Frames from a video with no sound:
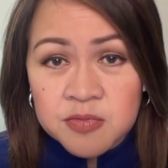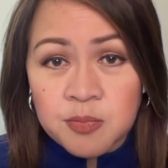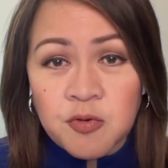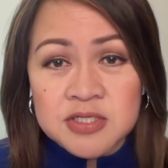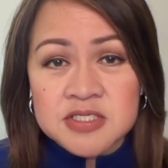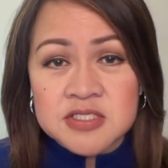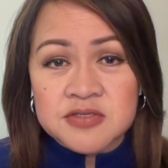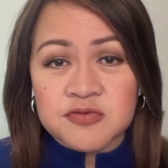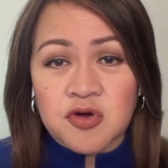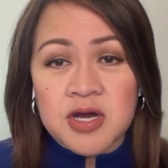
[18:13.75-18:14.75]
the presence
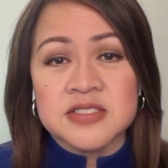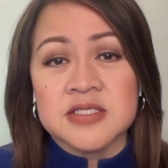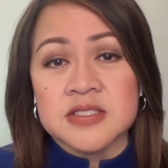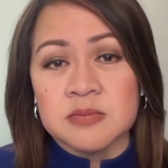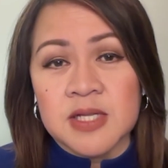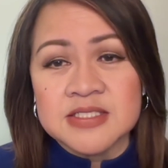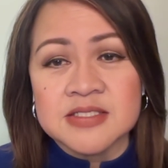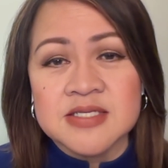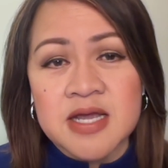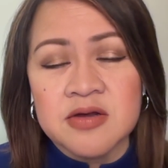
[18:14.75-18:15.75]
of Christ in the Blessed
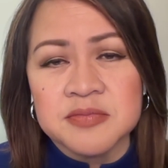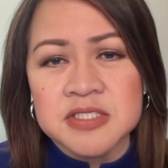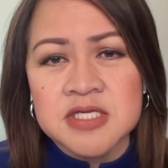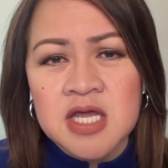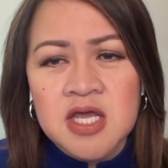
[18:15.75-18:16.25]
Sacrament.